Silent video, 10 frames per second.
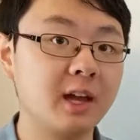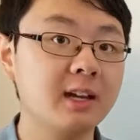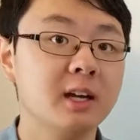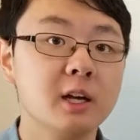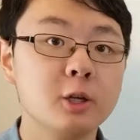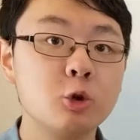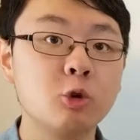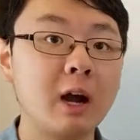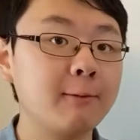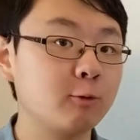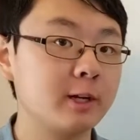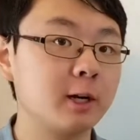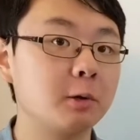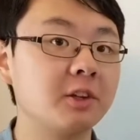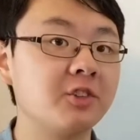and you craft what you're
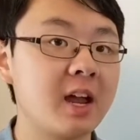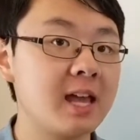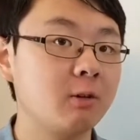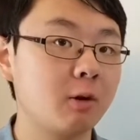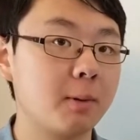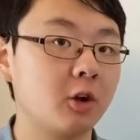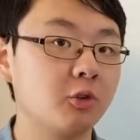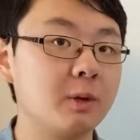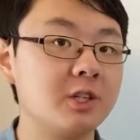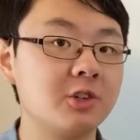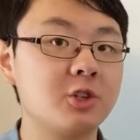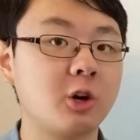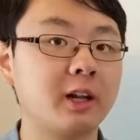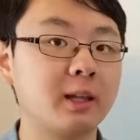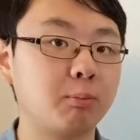going to say in the rebuttal speeches
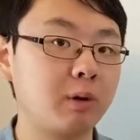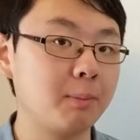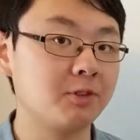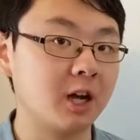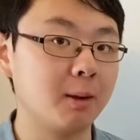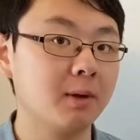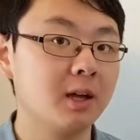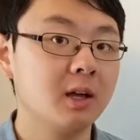during the prep time.